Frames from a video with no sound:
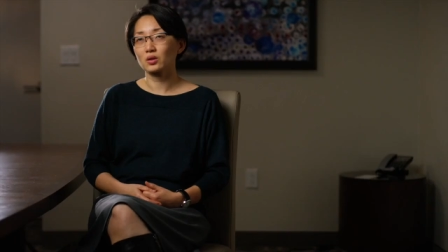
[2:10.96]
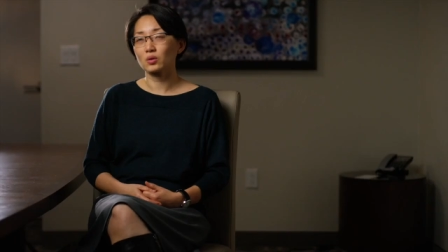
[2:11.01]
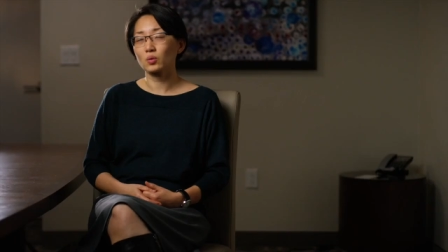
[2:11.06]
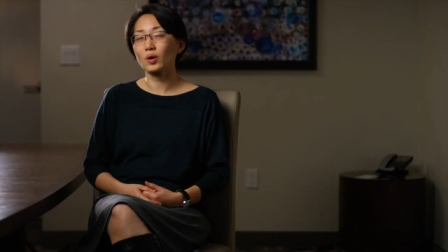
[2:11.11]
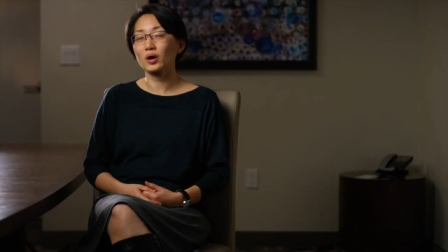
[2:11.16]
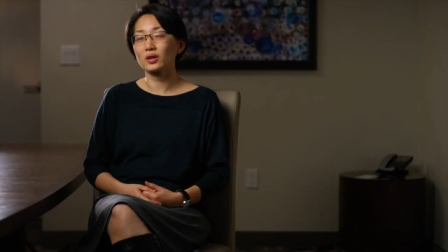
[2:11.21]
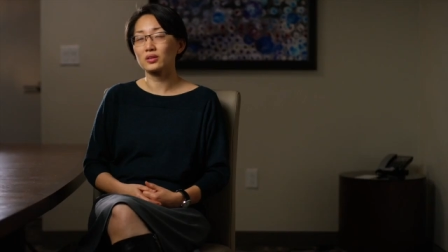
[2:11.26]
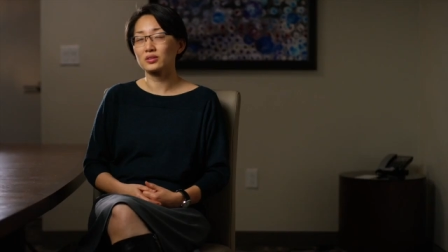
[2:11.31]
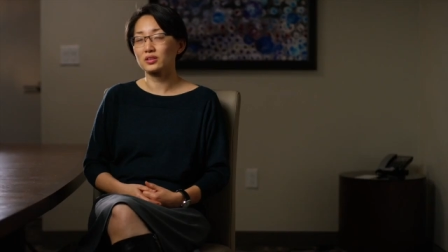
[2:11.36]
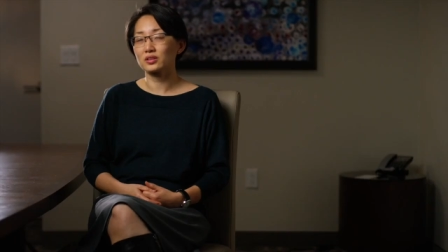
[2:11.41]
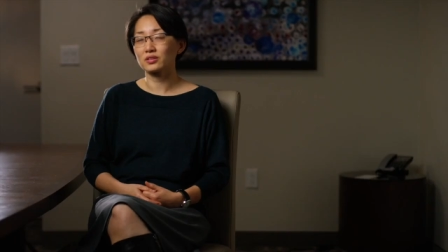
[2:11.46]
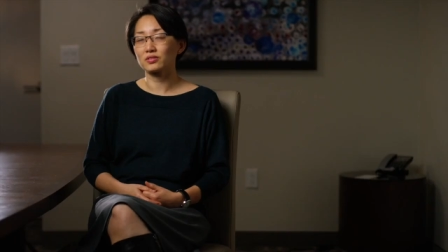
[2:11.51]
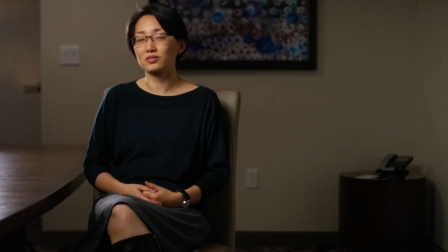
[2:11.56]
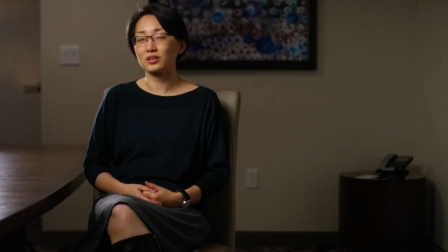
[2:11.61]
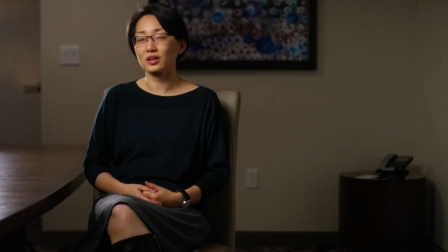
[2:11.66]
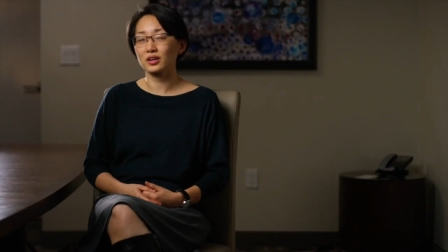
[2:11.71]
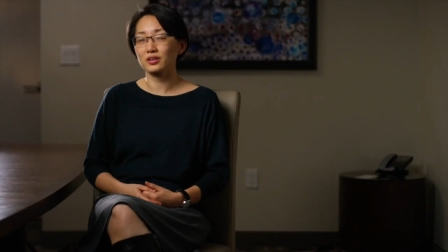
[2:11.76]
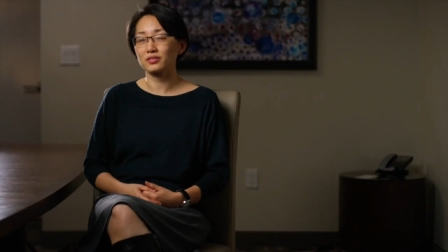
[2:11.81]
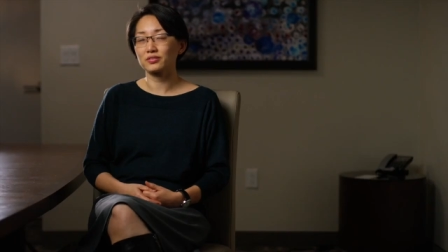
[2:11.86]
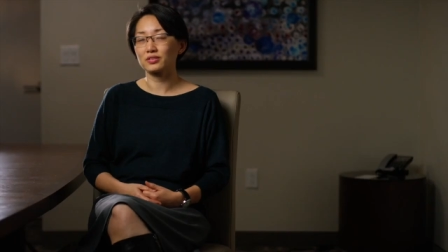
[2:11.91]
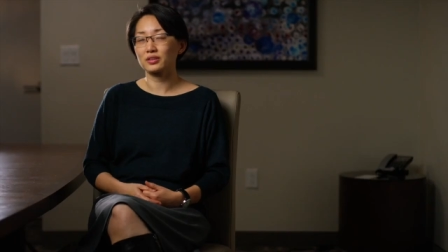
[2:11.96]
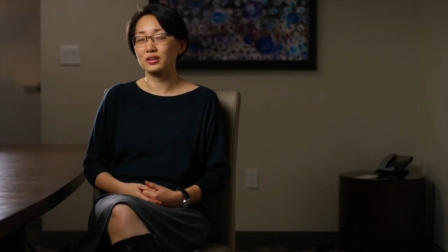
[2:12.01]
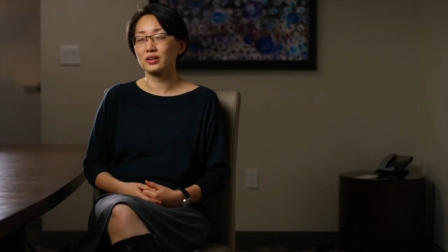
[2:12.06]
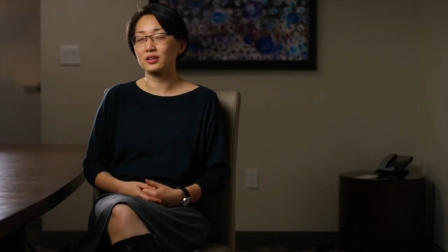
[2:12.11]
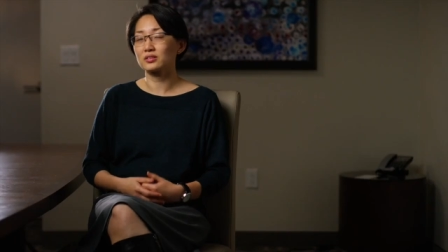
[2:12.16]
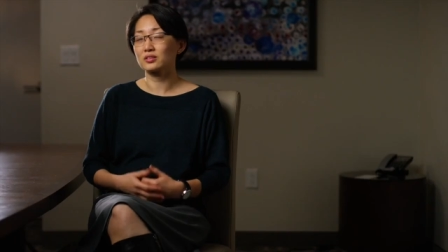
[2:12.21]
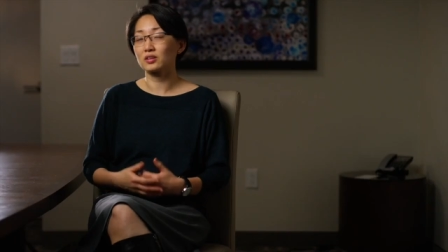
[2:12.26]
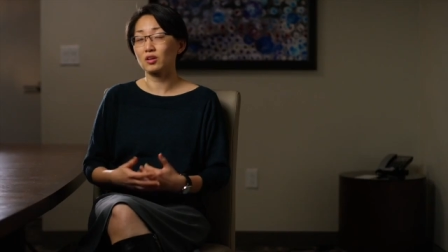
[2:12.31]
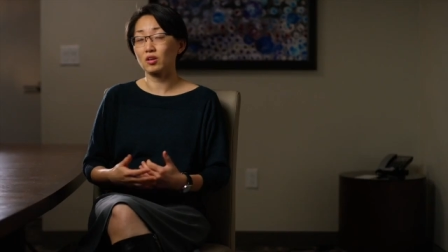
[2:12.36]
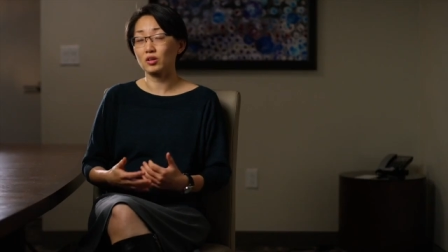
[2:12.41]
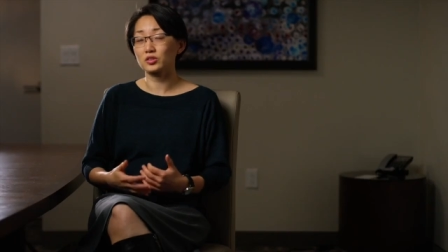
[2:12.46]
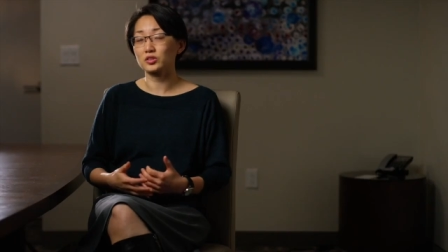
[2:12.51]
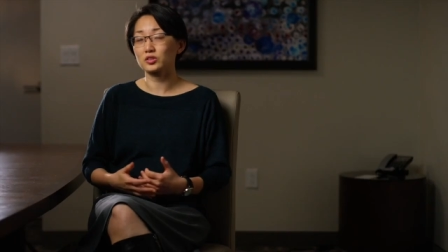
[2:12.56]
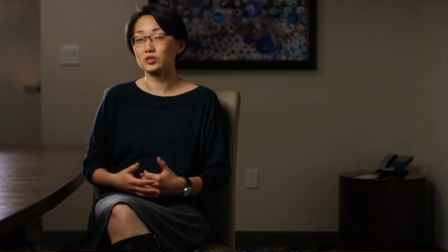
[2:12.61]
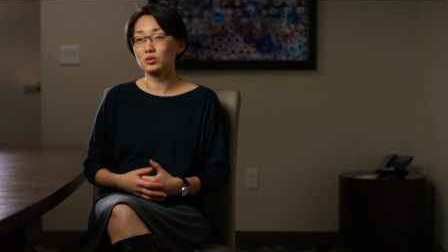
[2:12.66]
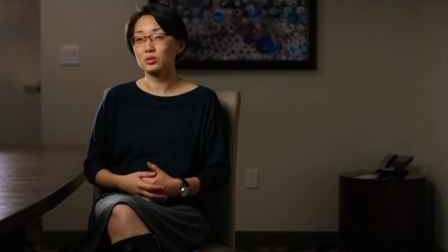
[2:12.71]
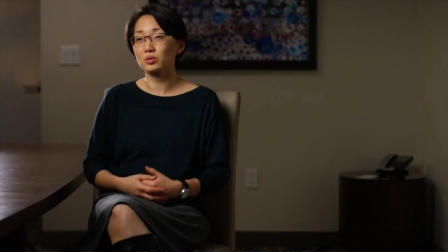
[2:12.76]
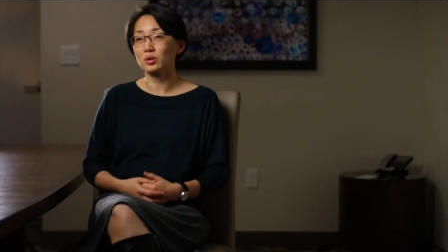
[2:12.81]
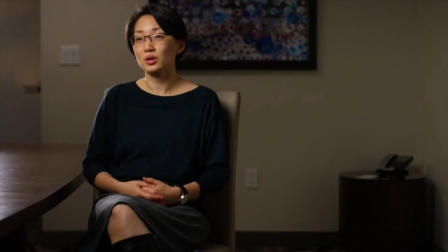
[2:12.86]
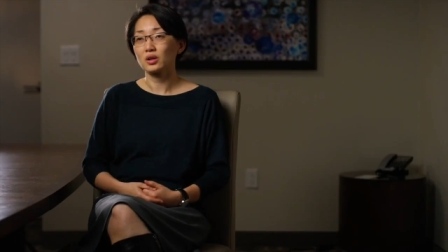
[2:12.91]
quality of life, and
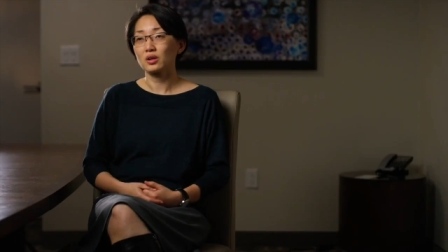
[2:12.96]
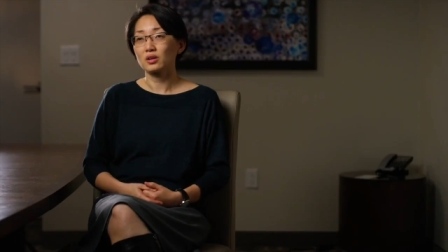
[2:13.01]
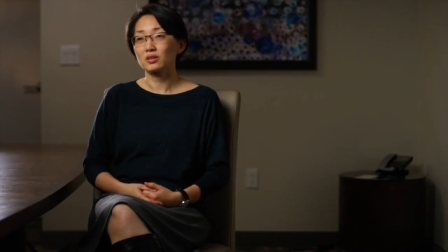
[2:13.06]
also